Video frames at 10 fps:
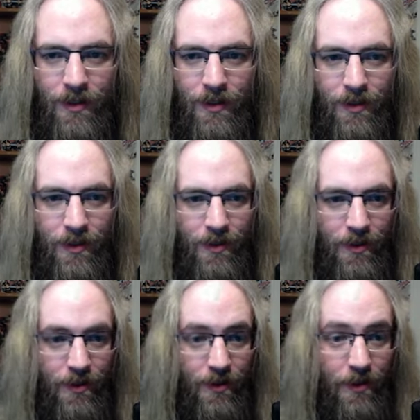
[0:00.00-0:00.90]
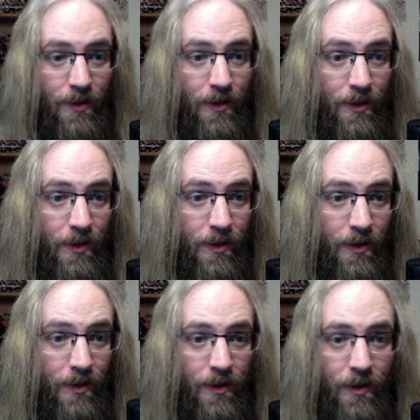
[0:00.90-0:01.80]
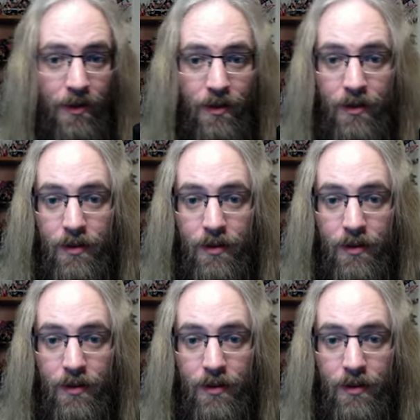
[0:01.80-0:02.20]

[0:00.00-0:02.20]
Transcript: (no one is talking)